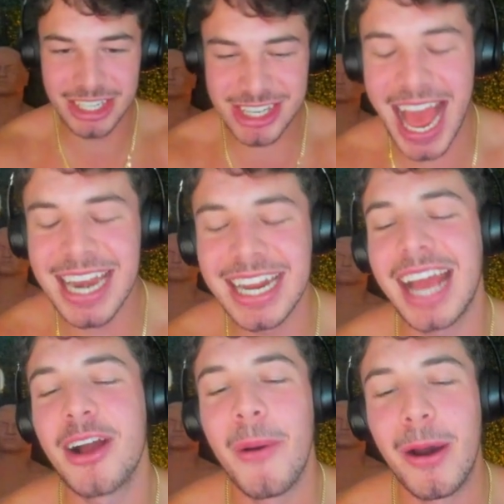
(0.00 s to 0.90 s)
10 and
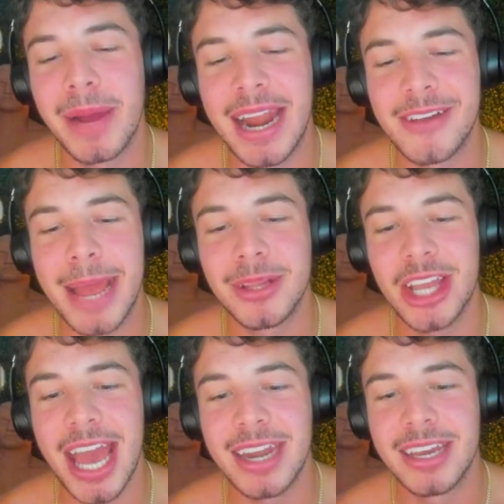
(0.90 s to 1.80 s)
I go home. I never gamble
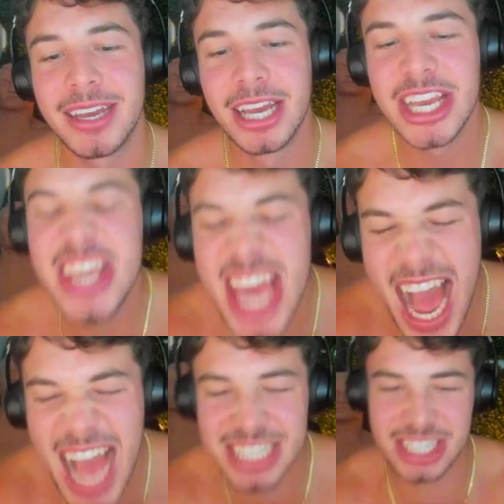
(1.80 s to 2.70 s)
again.
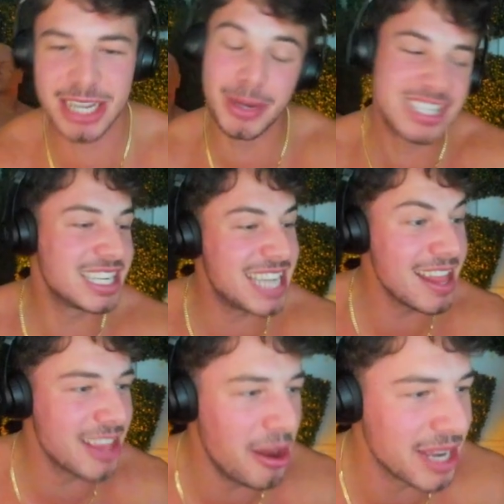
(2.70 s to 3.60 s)
Yes! It wasn't a
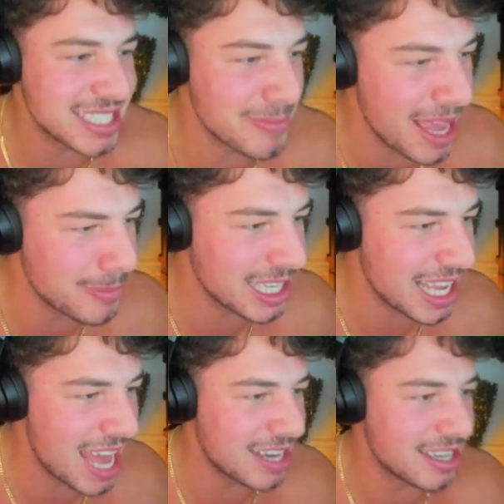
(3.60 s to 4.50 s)
10, though. Guess I'm gambling
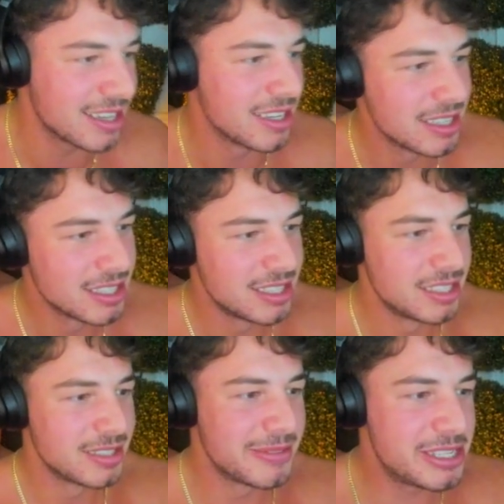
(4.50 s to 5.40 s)
again.
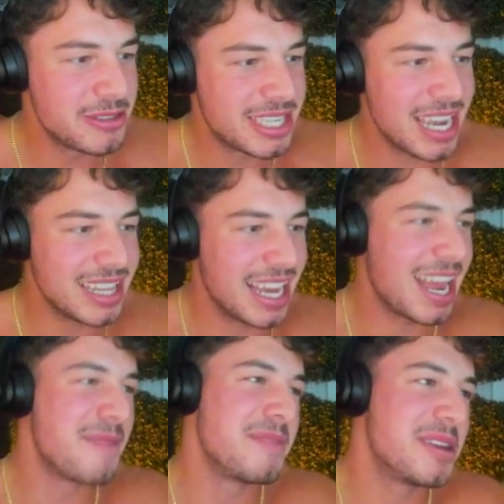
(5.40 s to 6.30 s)
Would you say it
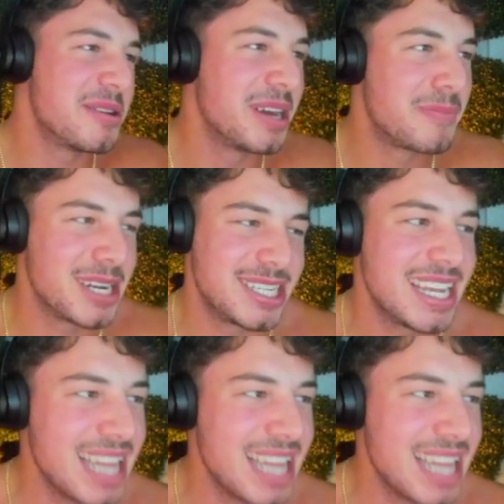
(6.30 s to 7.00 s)
like I'm new? Appreciate